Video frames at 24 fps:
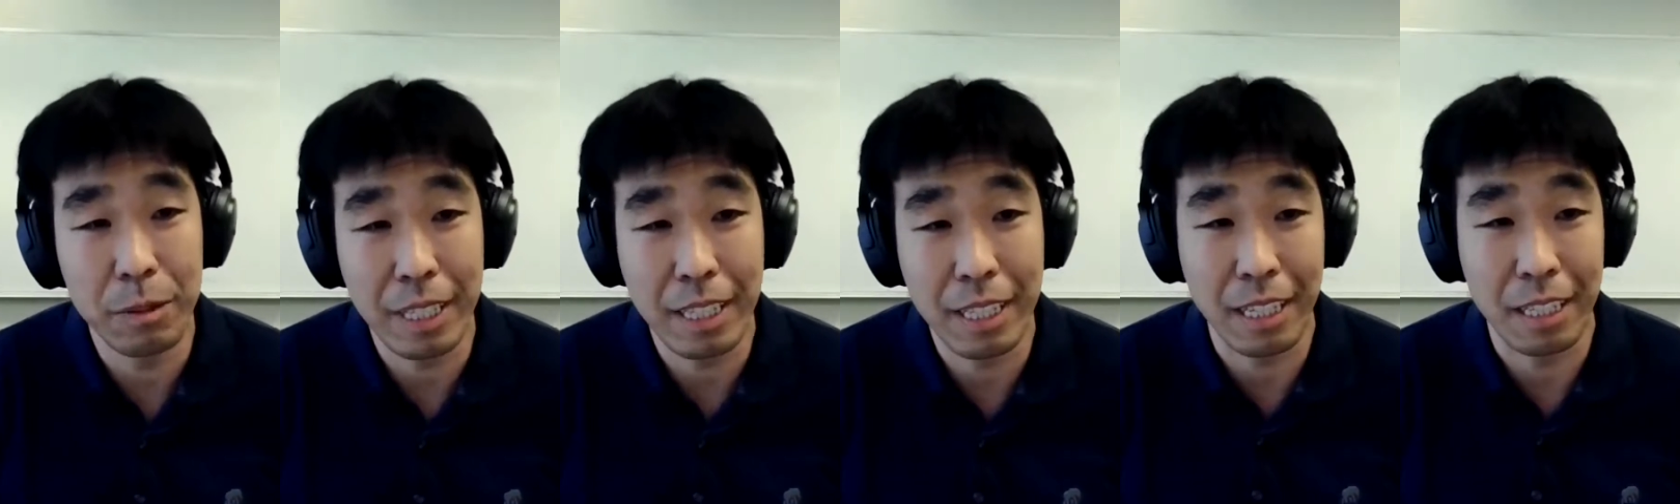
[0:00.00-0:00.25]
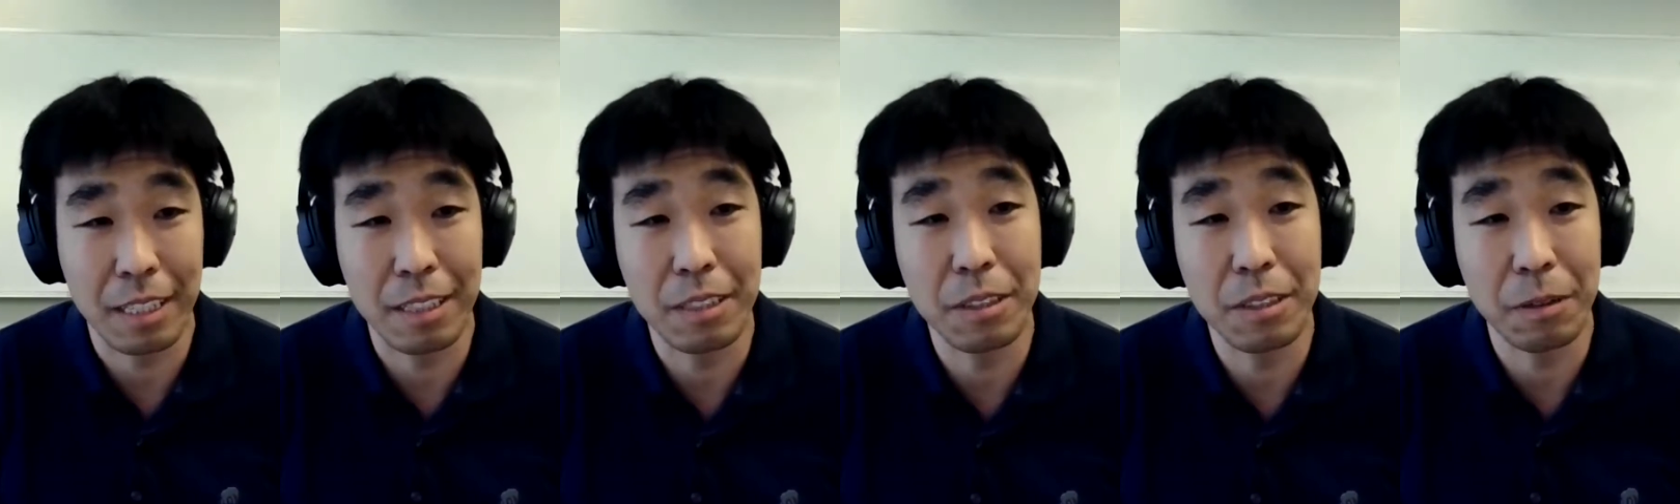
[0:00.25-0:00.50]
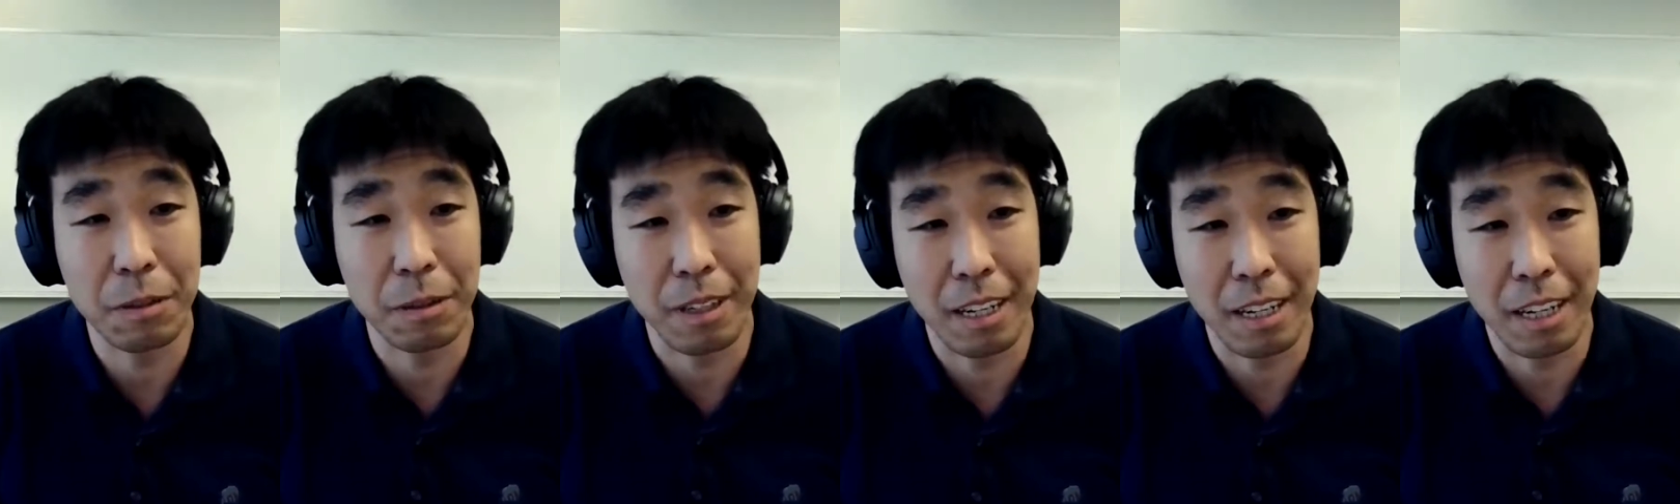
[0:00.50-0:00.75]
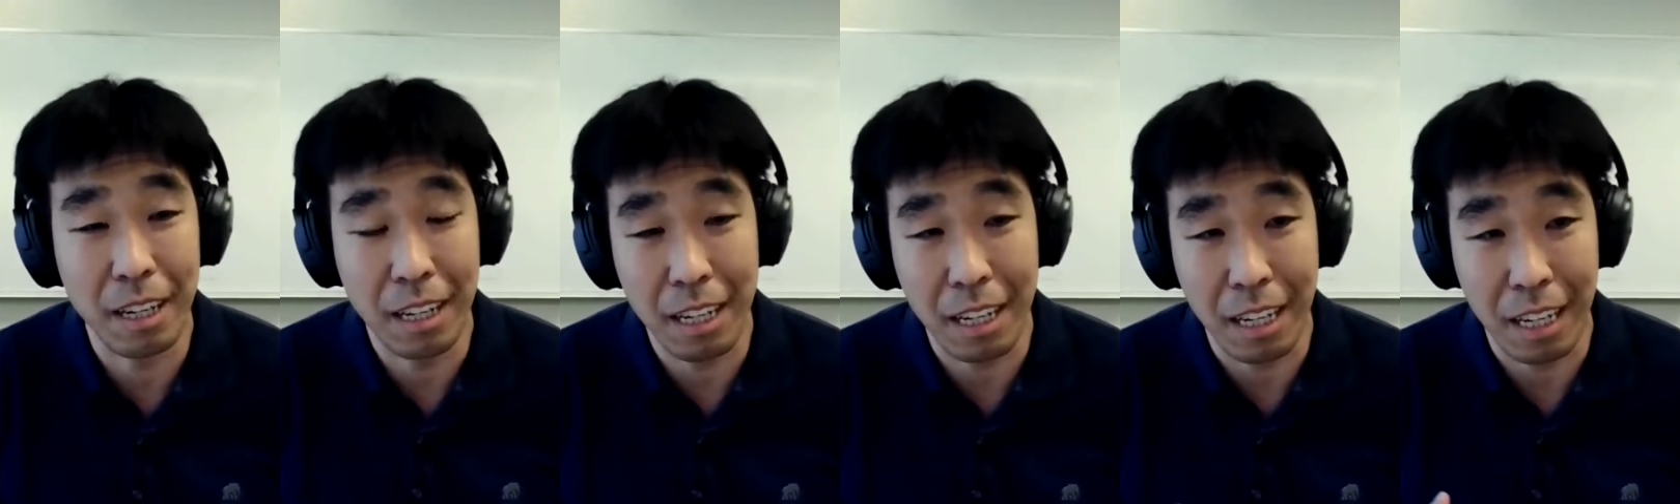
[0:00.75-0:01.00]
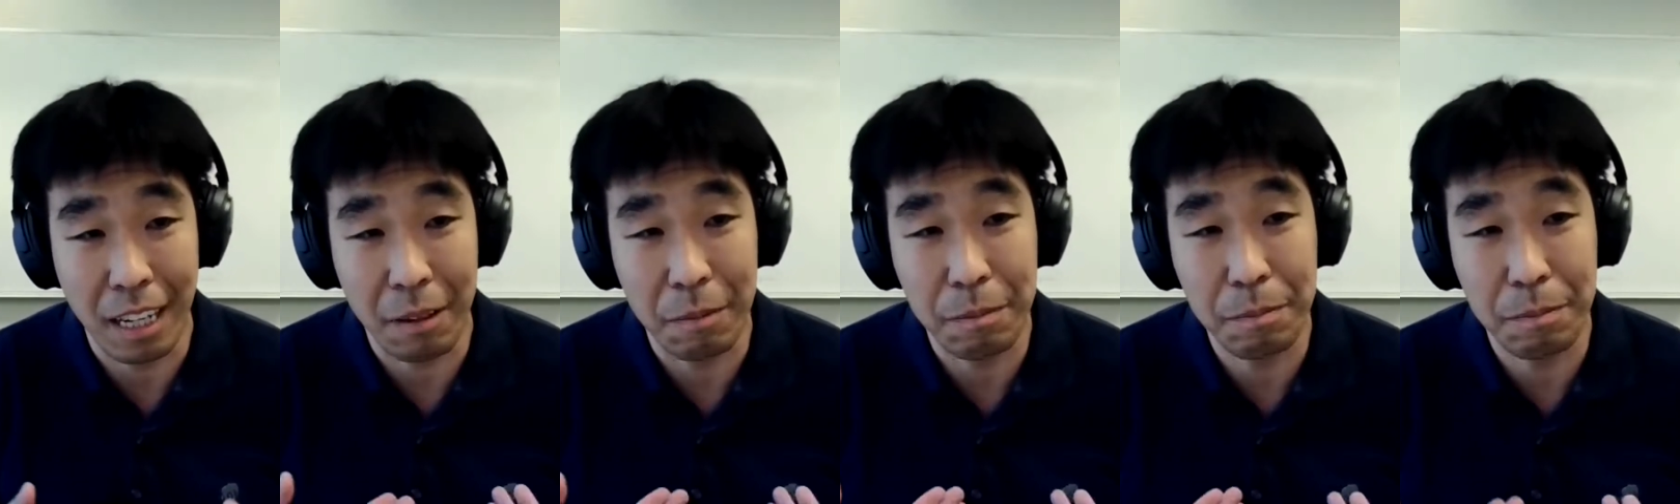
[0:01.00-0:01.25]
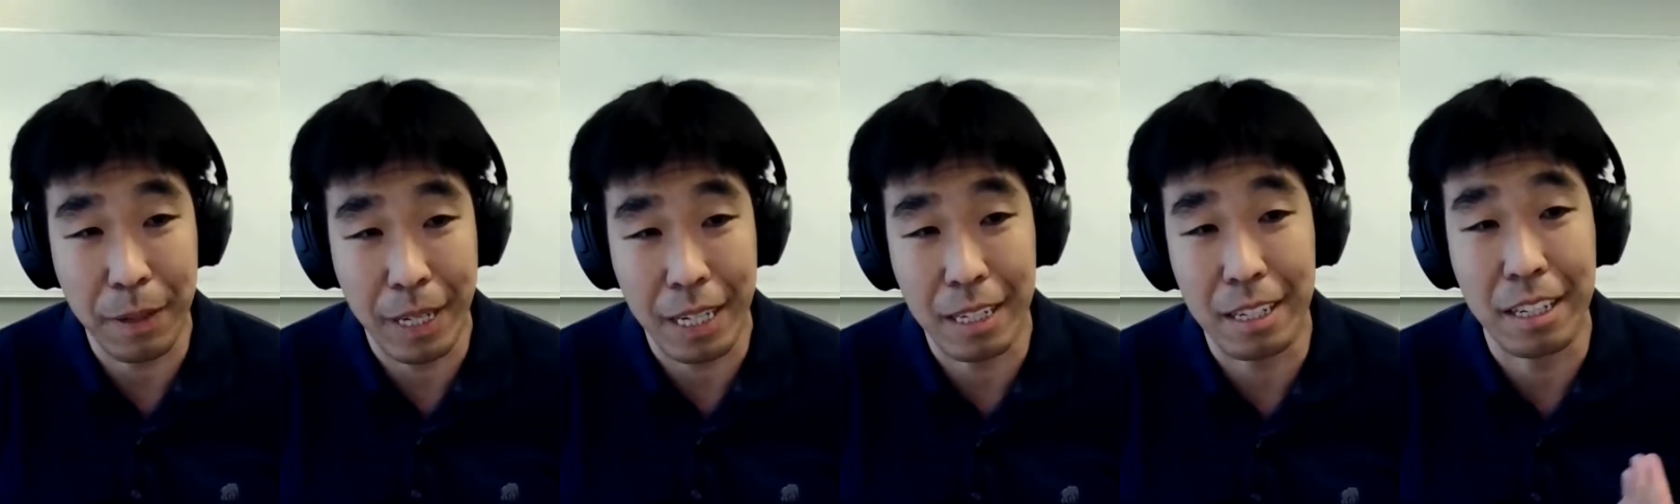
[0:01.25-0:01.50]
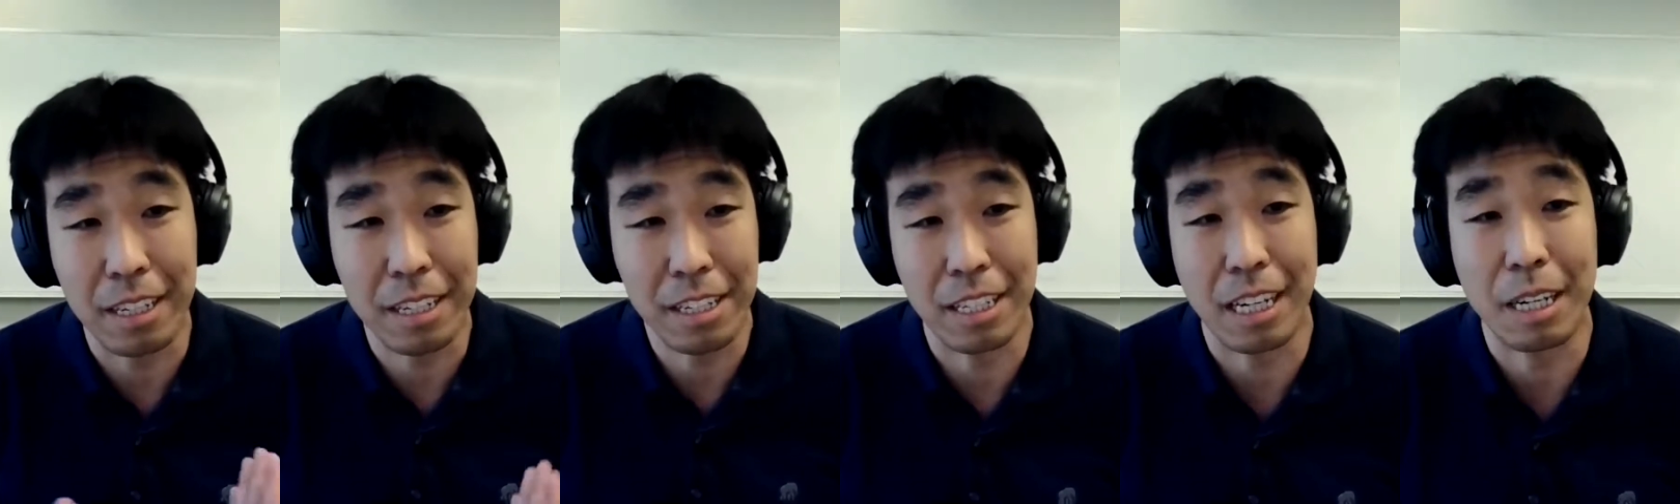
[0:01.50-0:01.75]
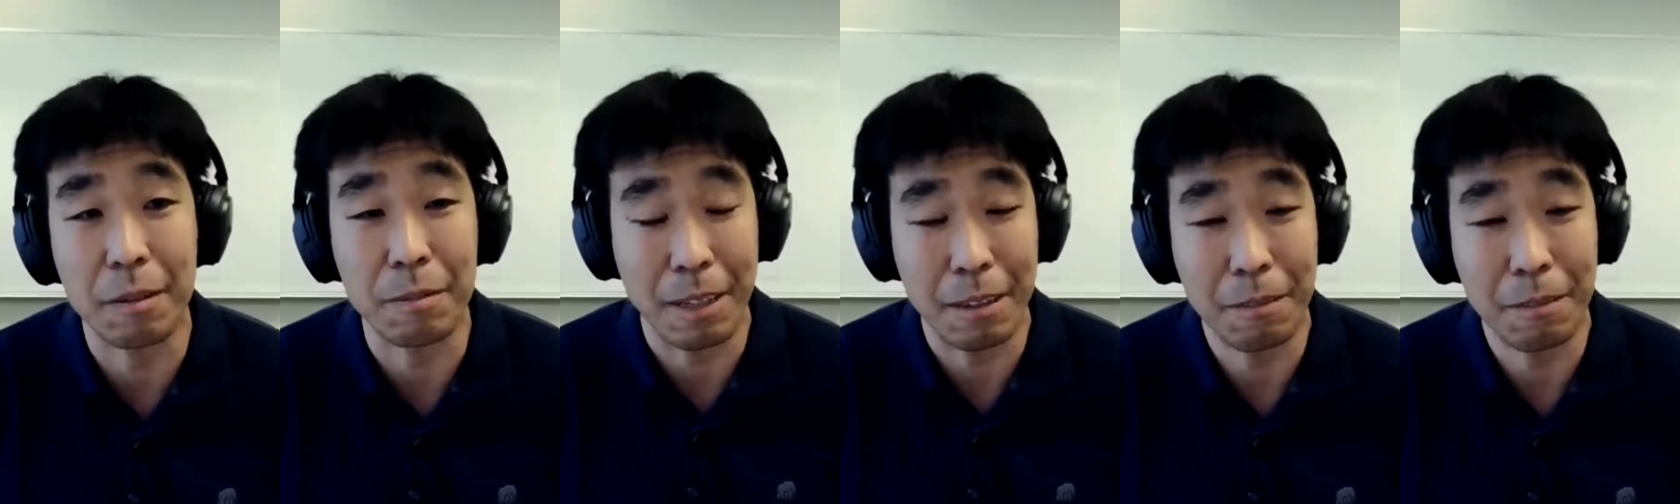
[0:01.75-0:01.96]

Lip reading: we can do a lot better job